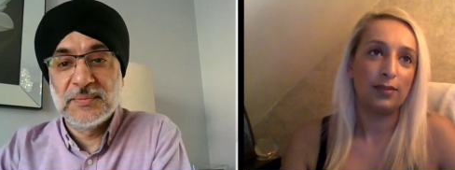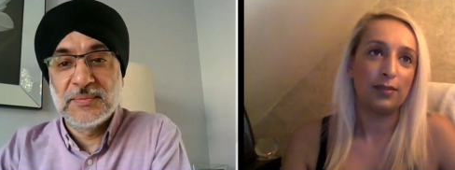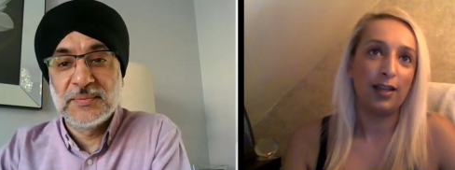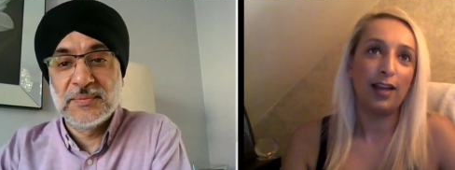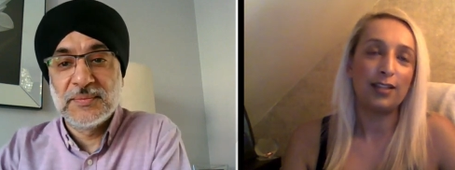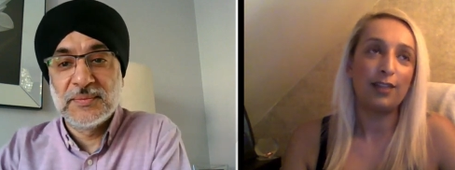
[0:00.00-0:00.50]

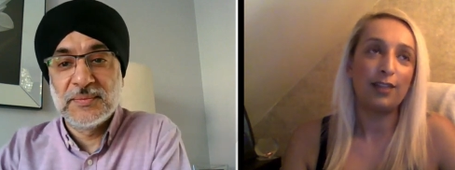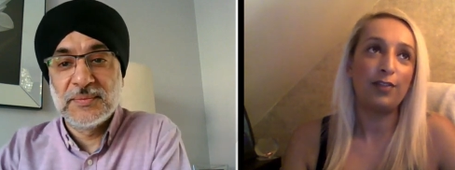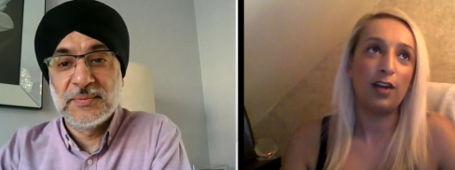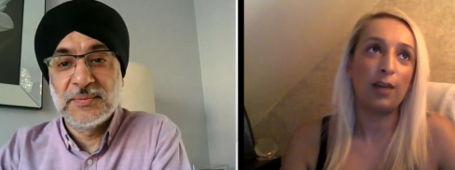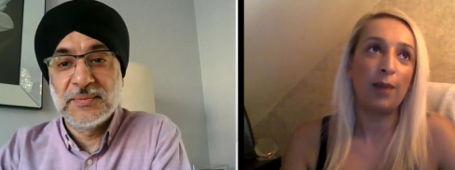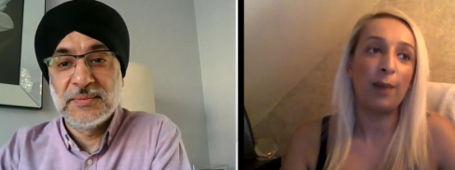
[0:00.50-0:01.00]
Speaker 1: Yeah,
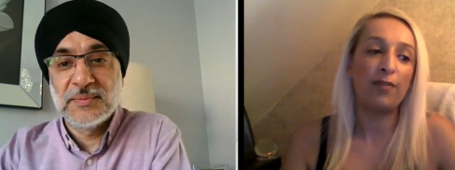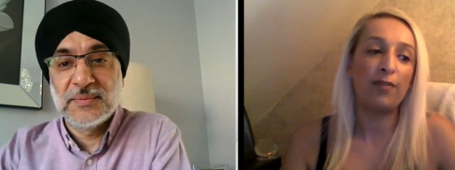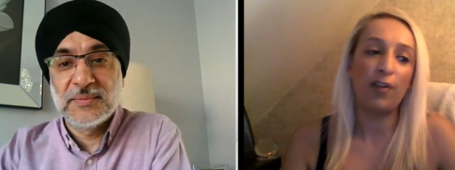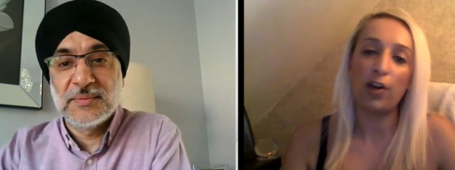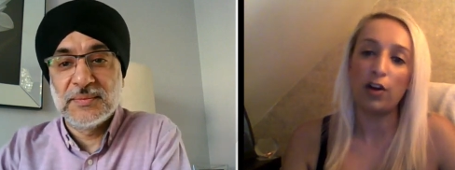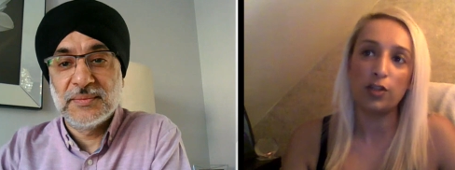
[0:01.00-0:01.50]
definitely. But I'll be
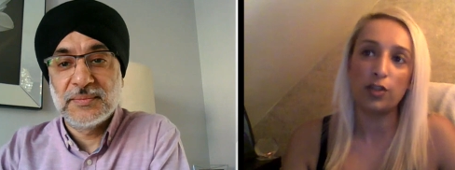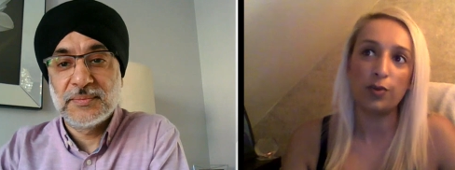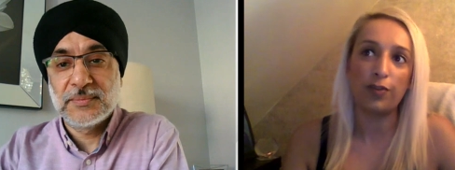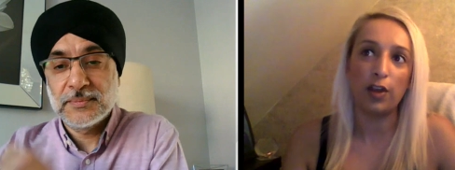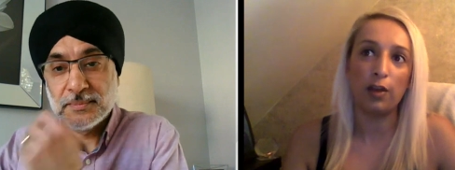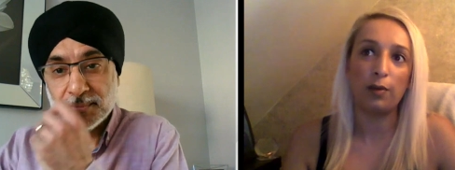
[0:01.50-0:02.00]
very honest
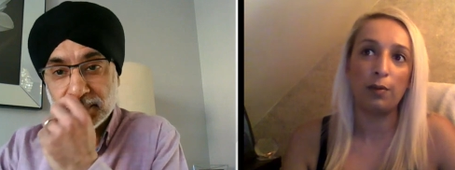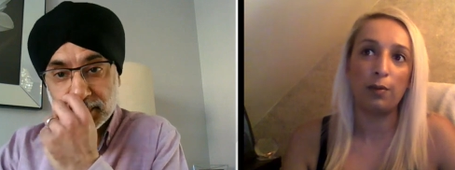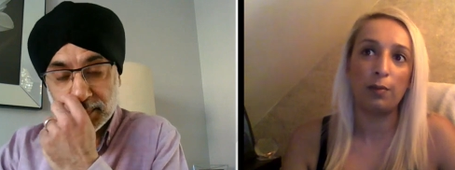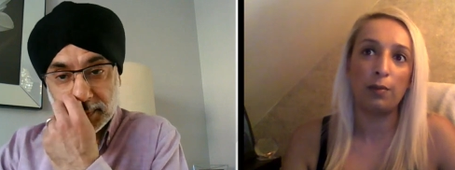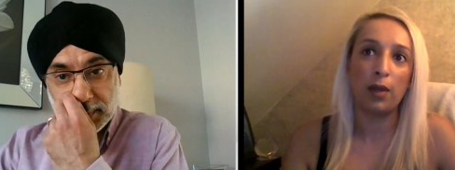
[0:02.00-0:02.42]
with you.